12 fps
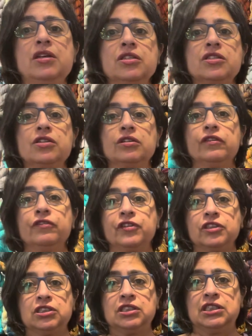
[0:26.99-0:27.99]
So
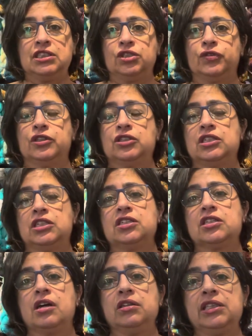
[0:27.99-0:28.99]
first things first, it's
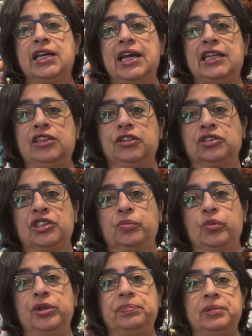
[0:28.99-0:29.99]
called a HelioTRIP
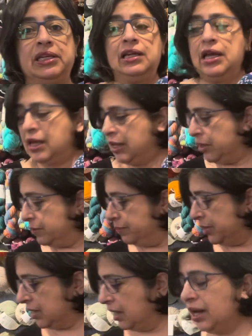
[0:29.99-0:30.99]
Huipil
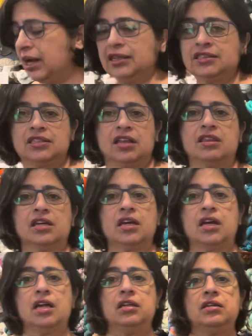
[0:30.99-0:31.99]
because the
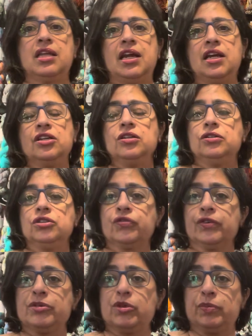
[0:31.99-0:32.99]
color that I used
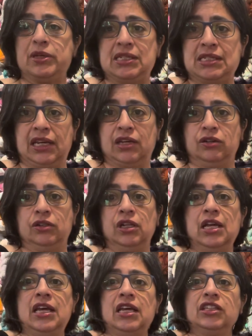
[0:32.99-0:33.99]
from Spin Cycle
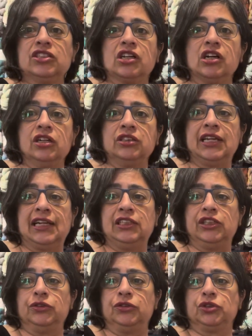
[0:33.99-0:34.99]
is called
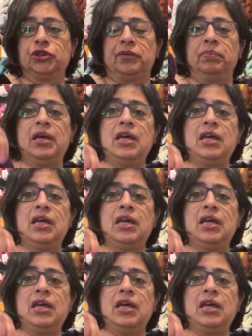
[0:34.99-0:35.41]
HelioTRIP.